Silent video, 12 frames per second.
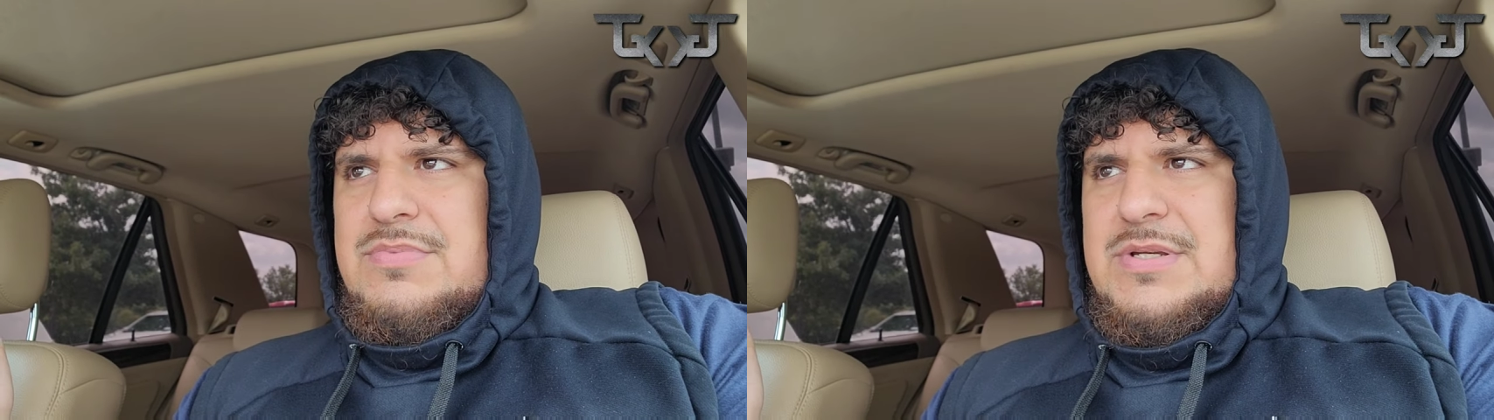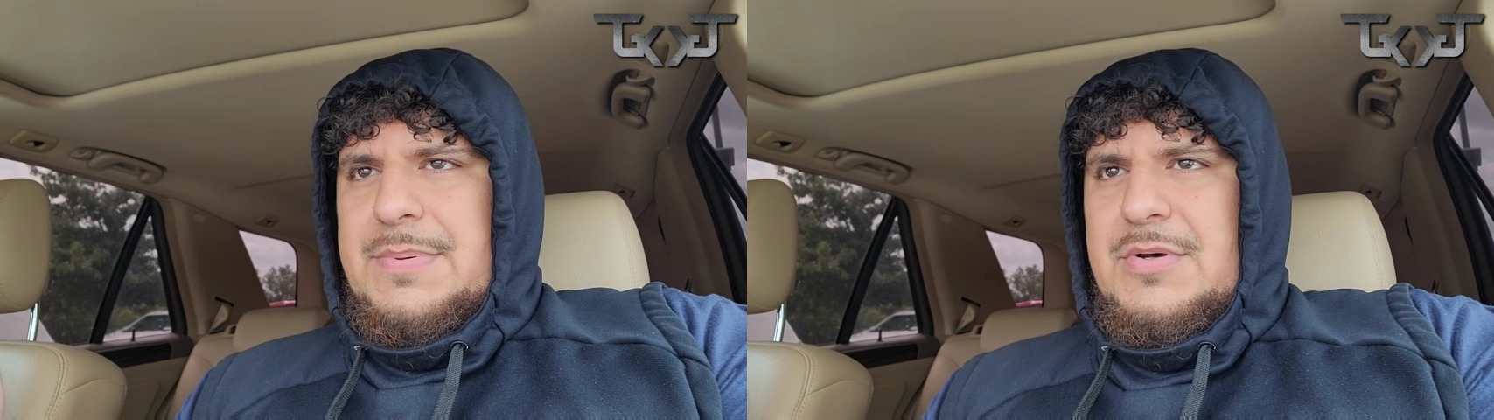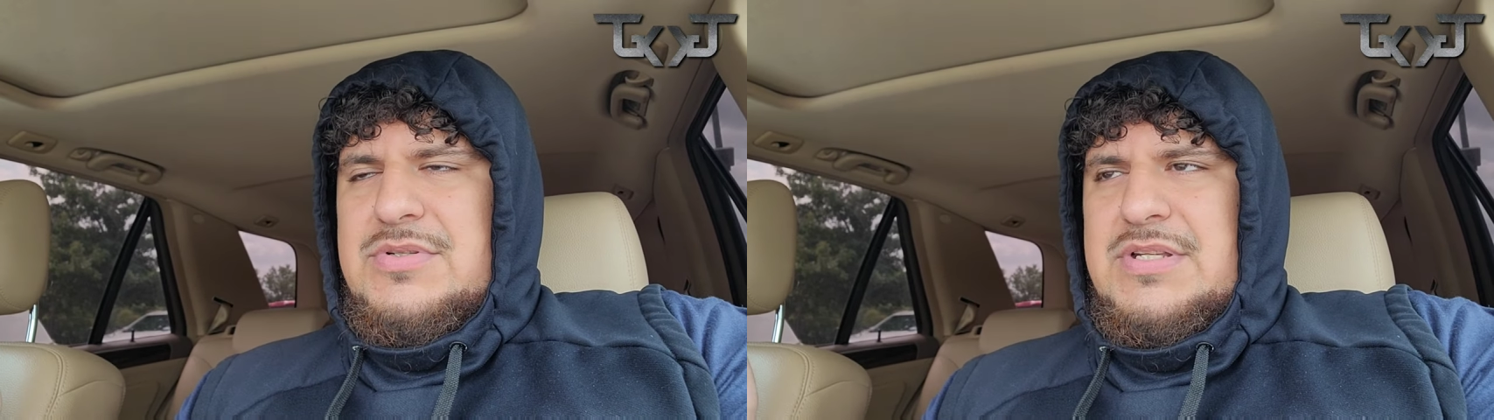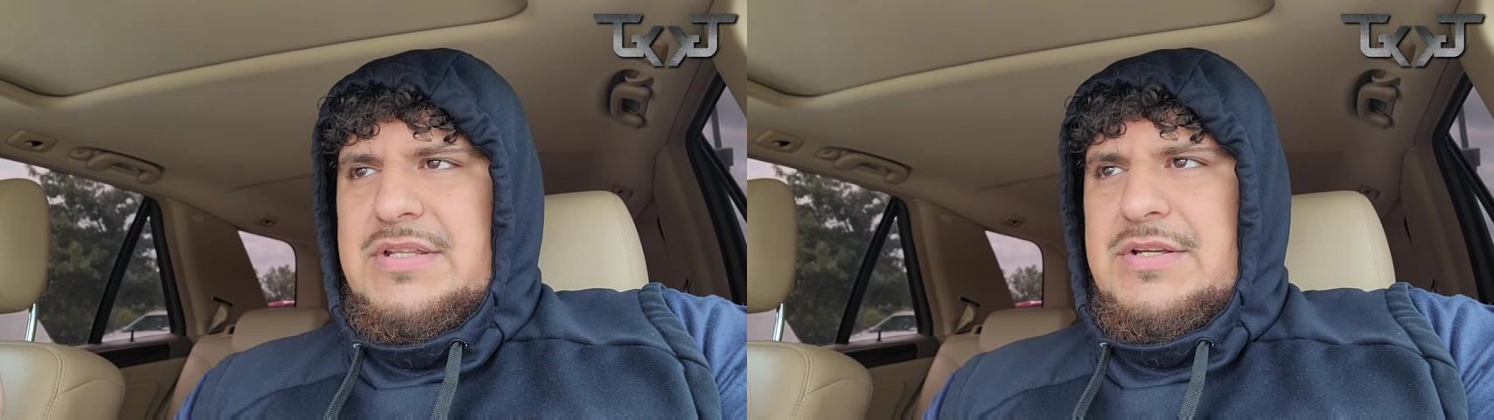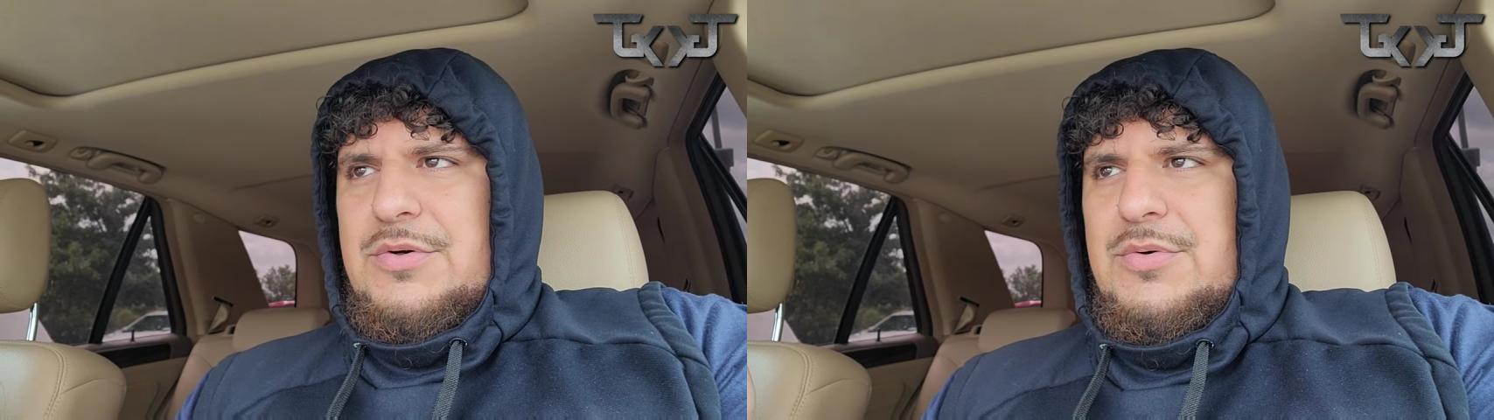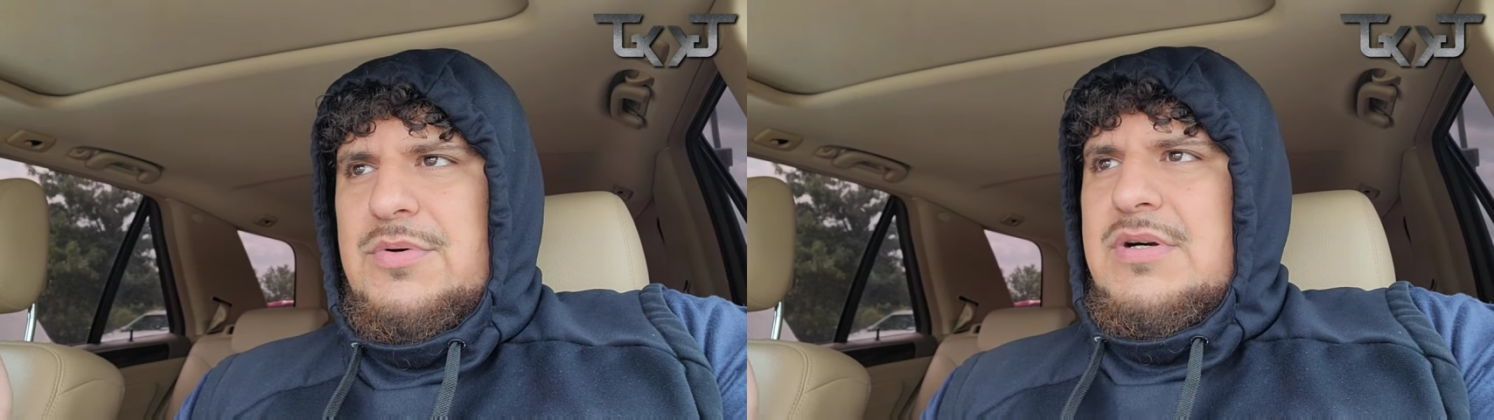supposed to
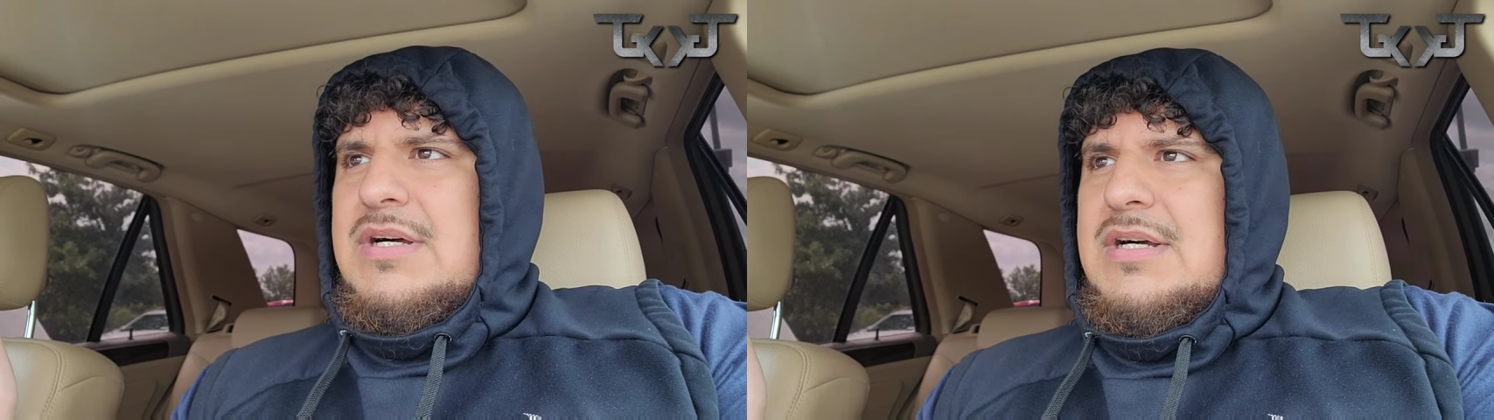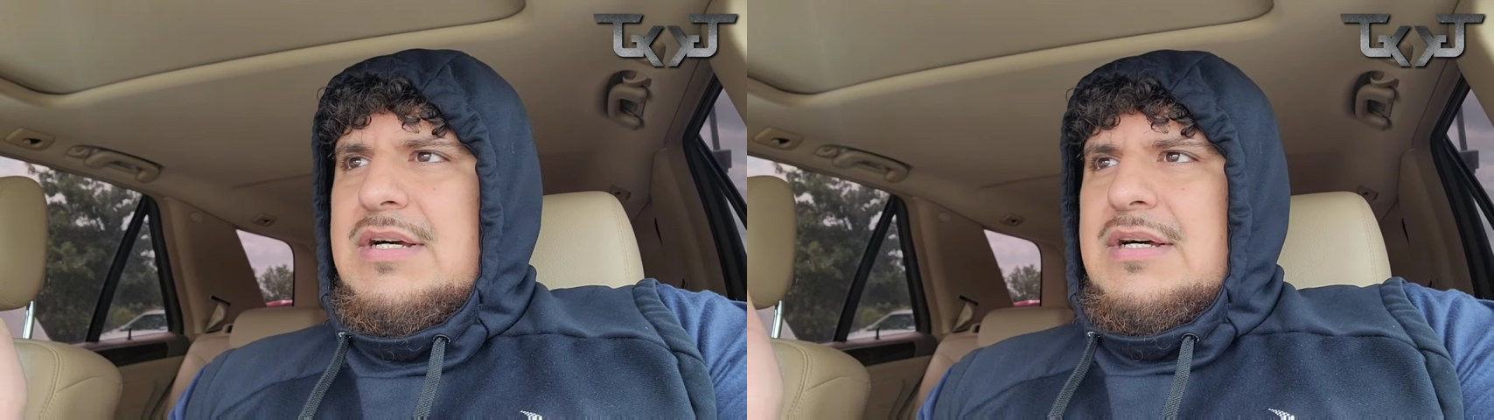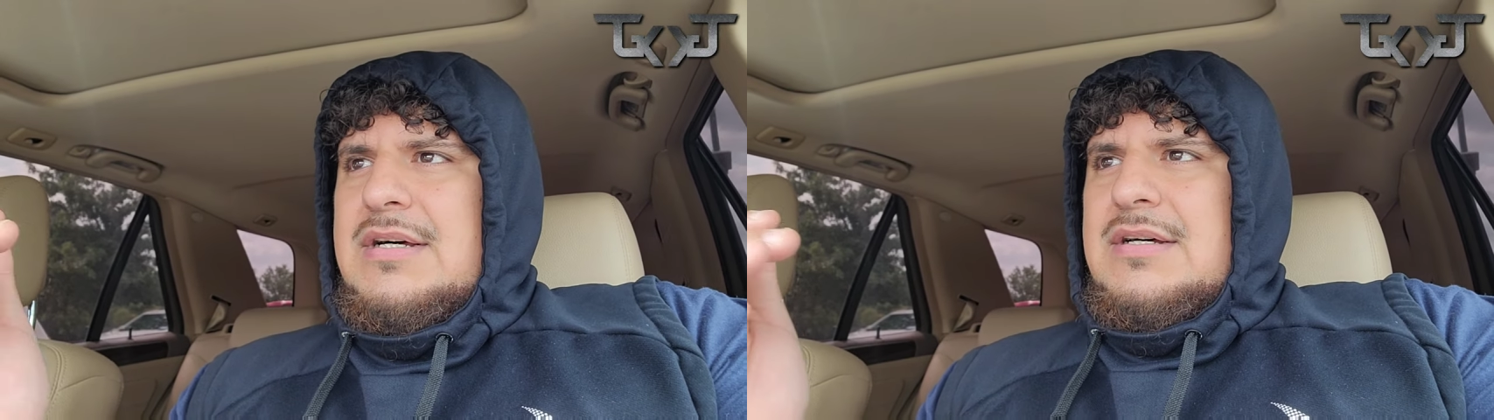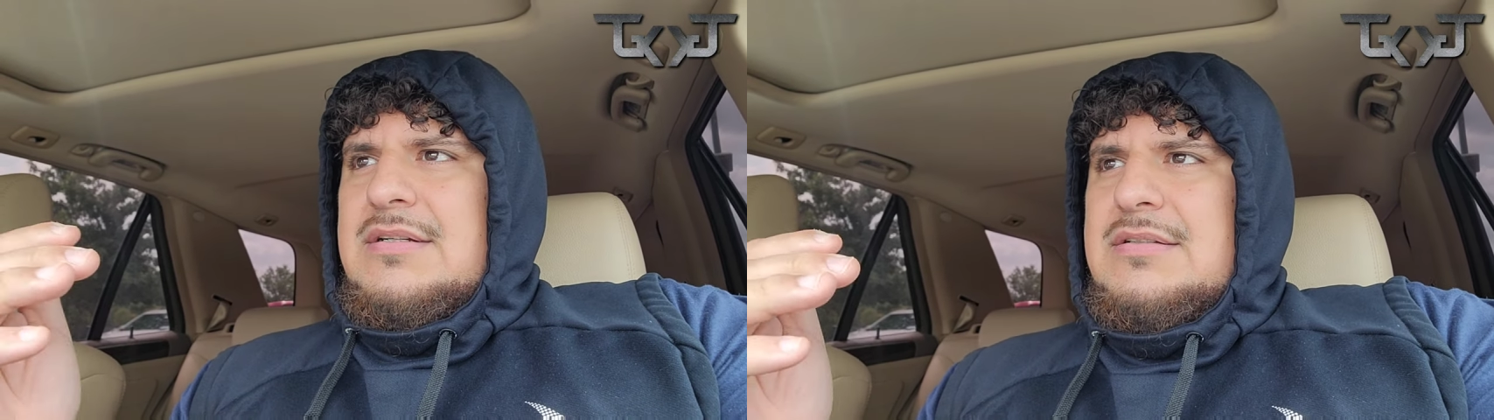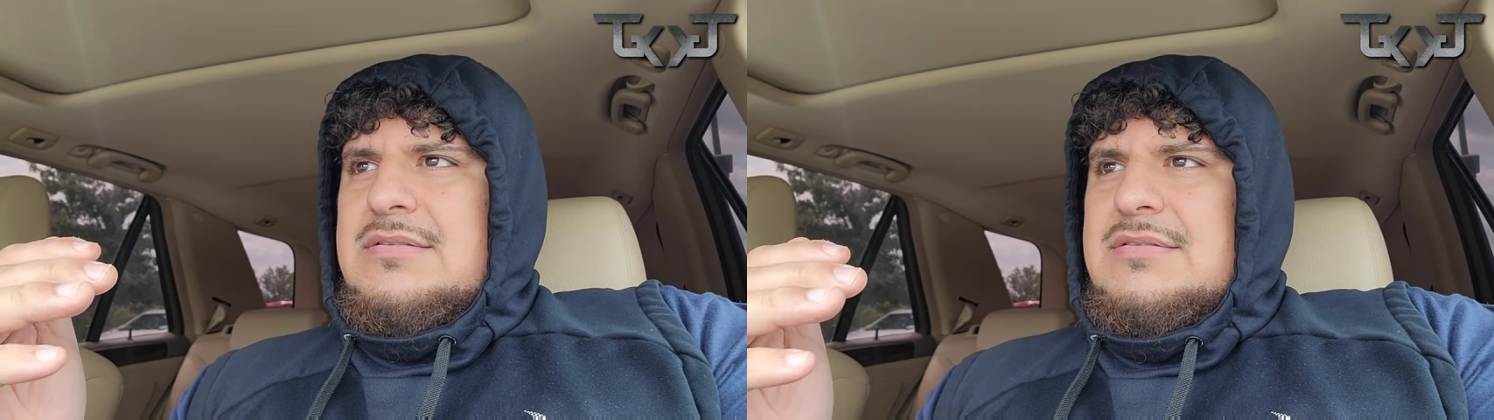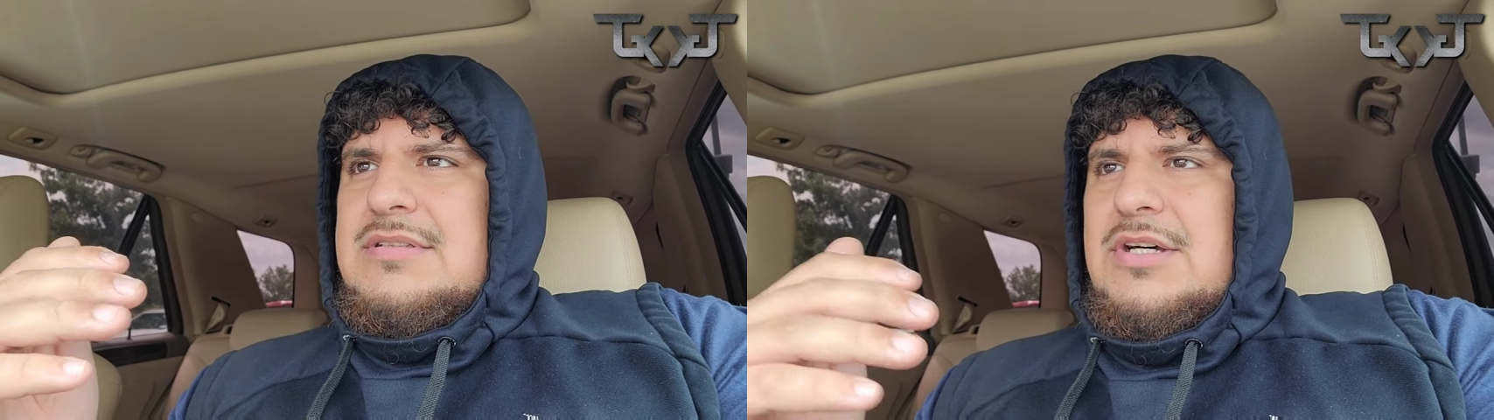do.
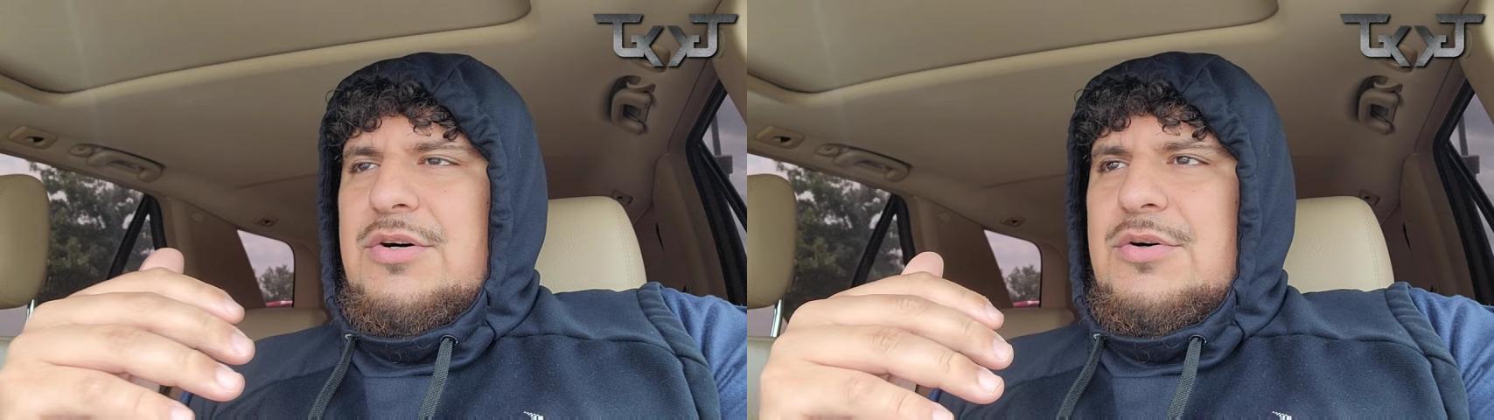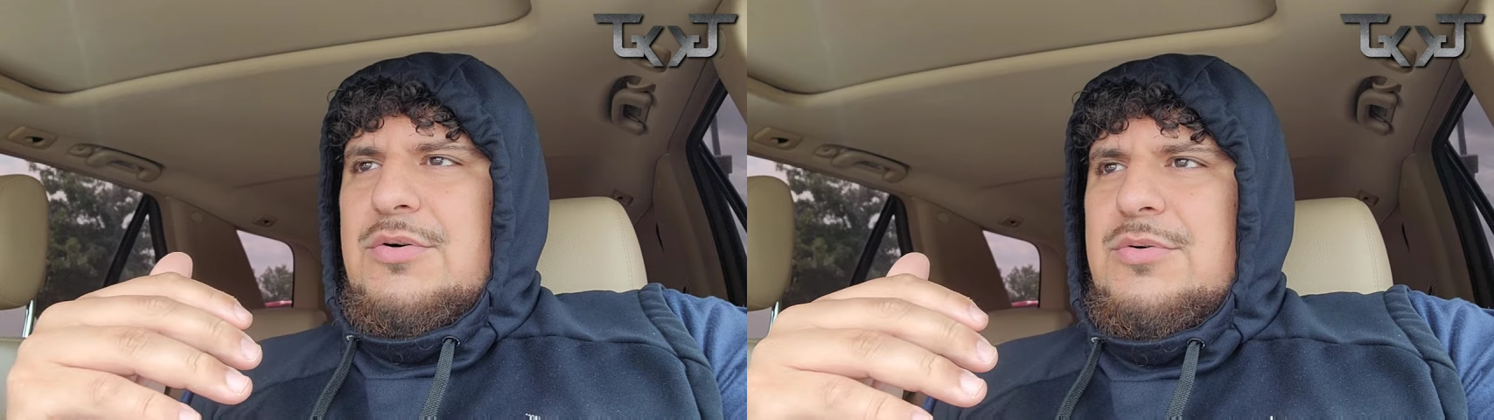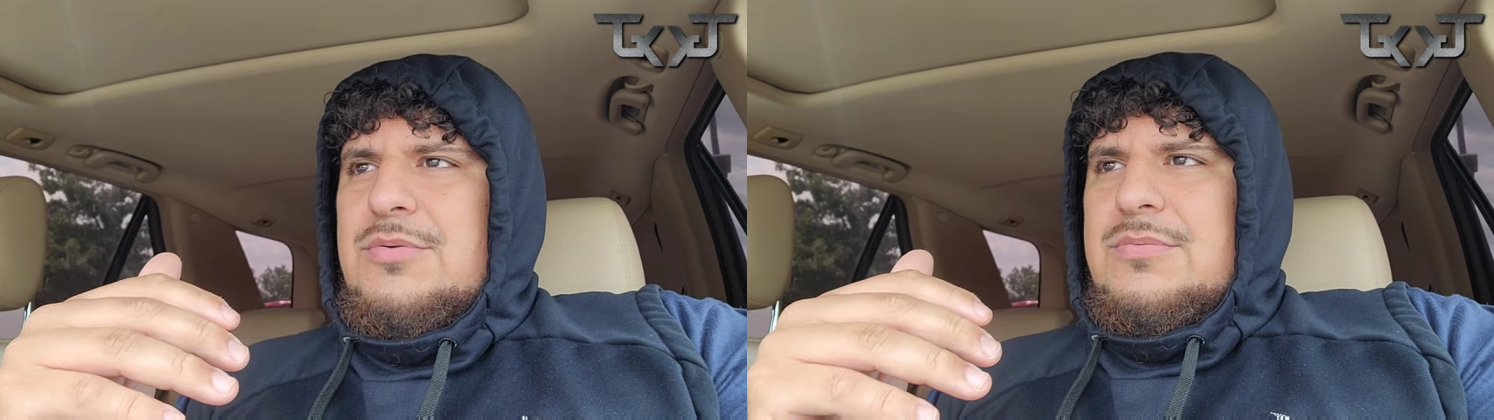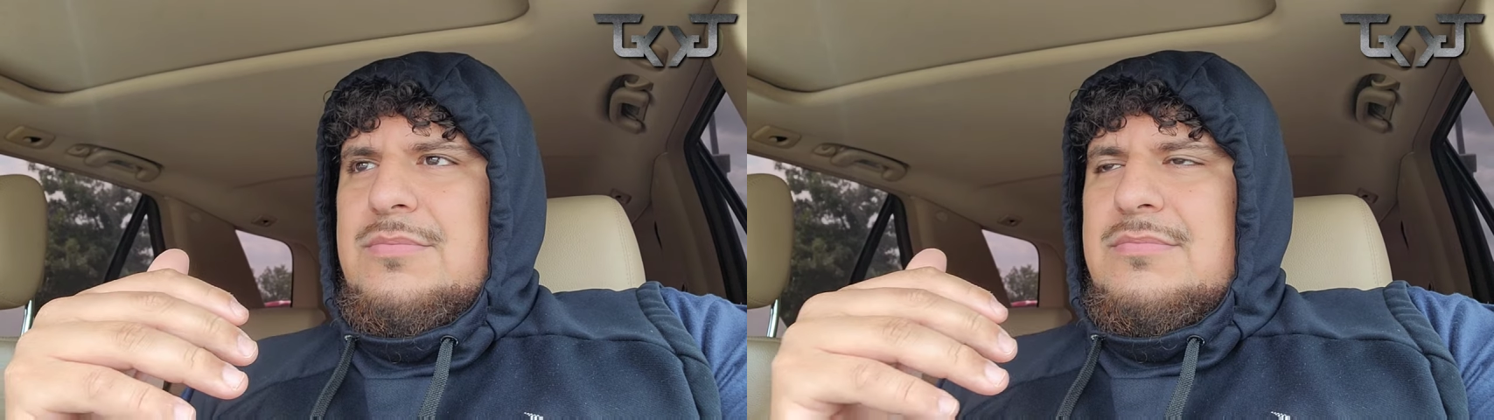So,